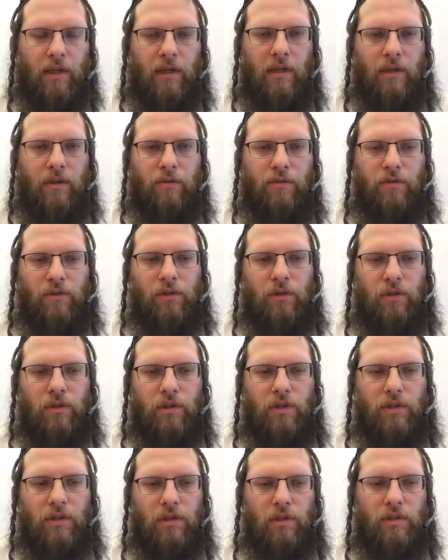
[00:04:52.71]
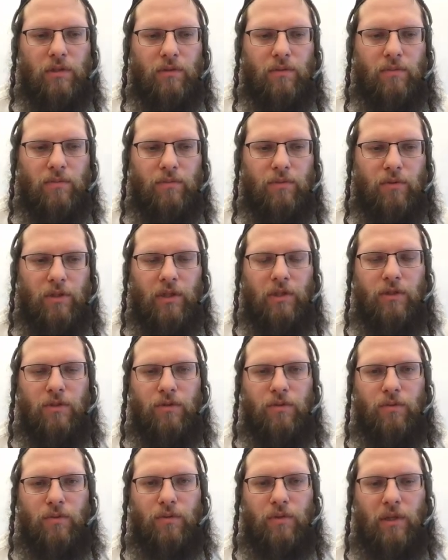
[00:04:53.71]
and the result is put
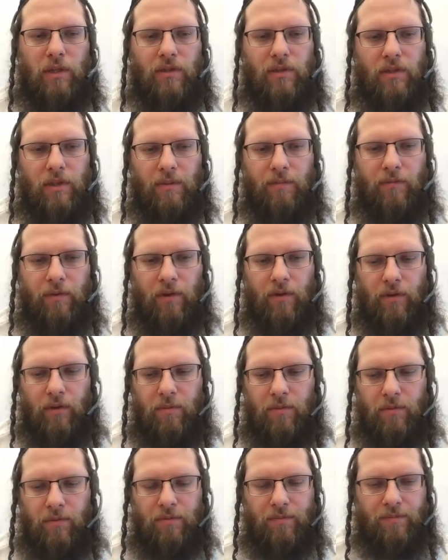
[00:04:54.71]
into that same variable.